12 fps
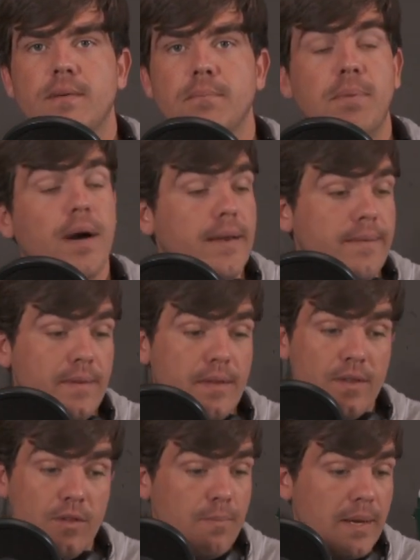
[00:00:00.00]
But
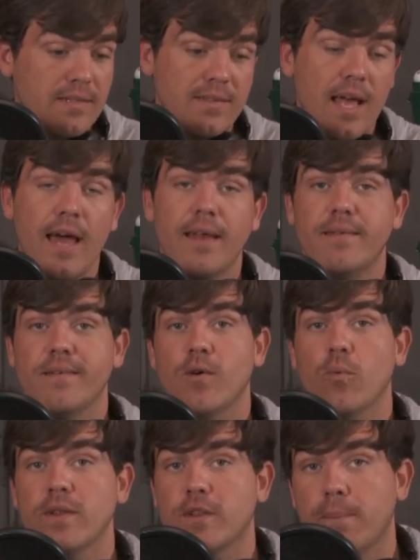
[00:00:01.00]
you mix that
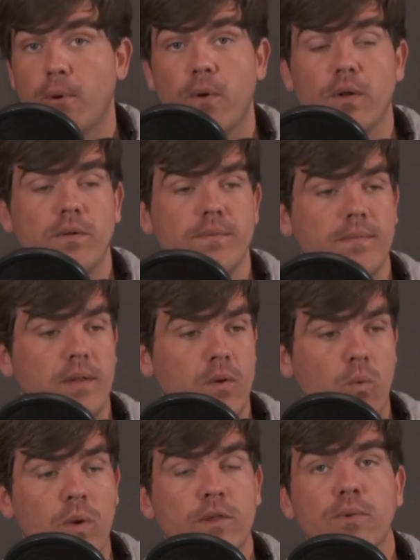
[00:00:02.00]
with the portal,
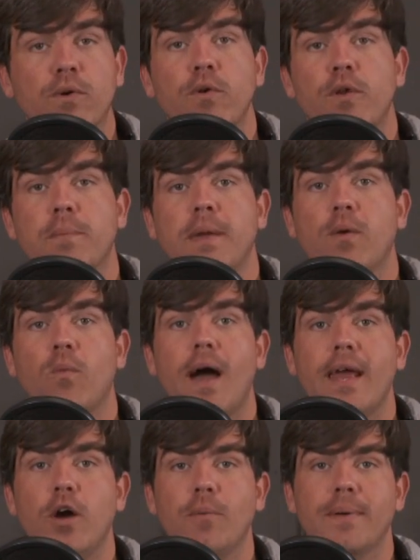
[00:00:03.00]
with recruiting being
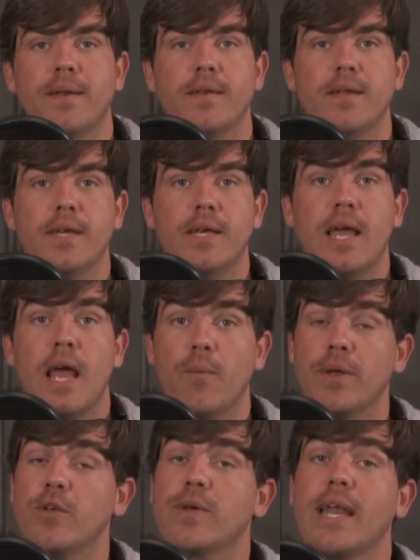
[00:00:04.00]
wide open, and
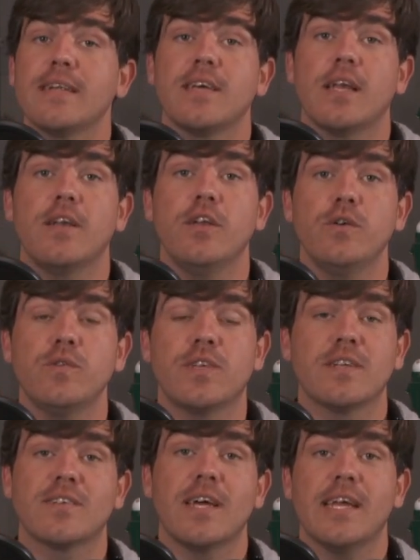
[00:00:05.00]
we do got a ton of news, and
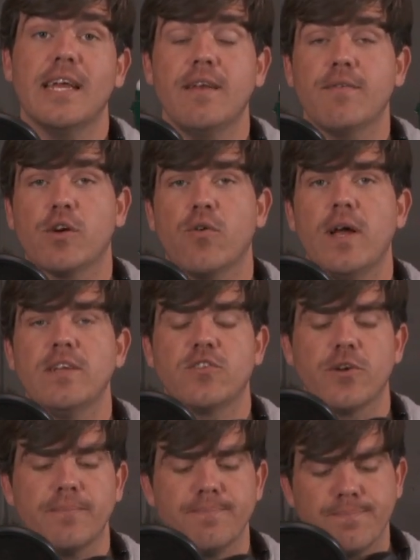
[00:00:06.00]
it's going to get even
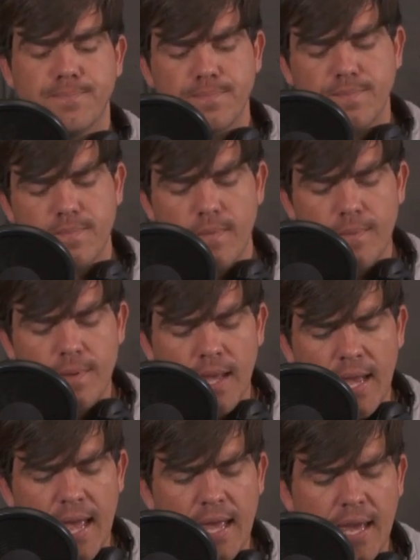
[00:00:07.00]
crazier.
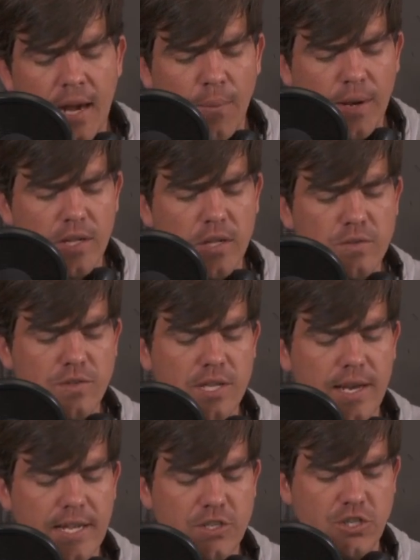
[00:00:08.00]
And I want to close
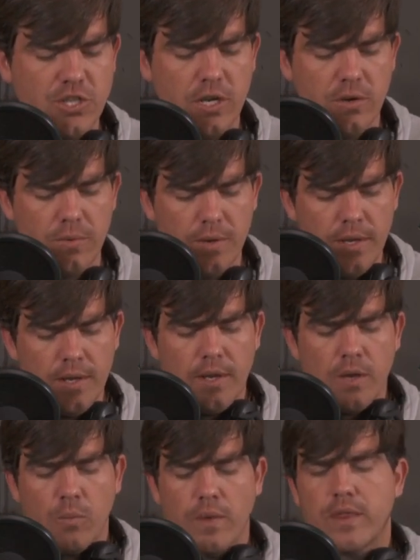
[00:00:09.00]
today's show
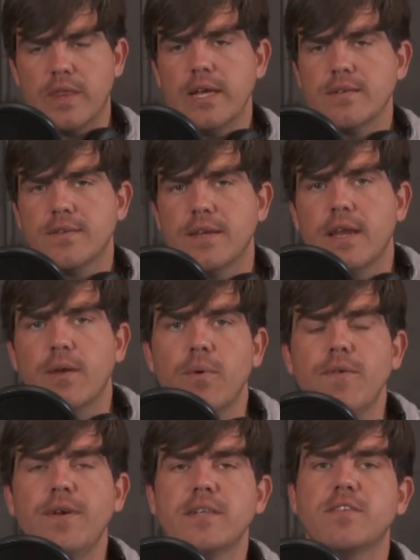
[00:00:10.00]
with this, and
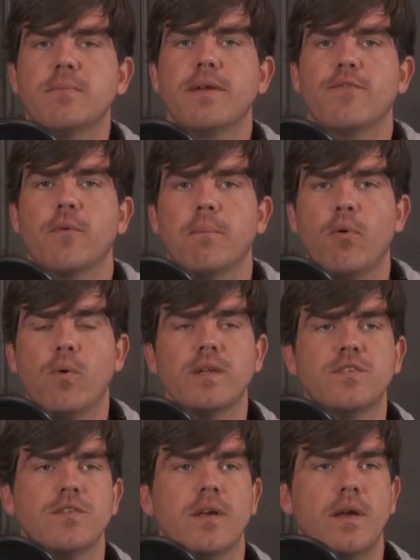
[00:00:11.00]
we've hit some different points.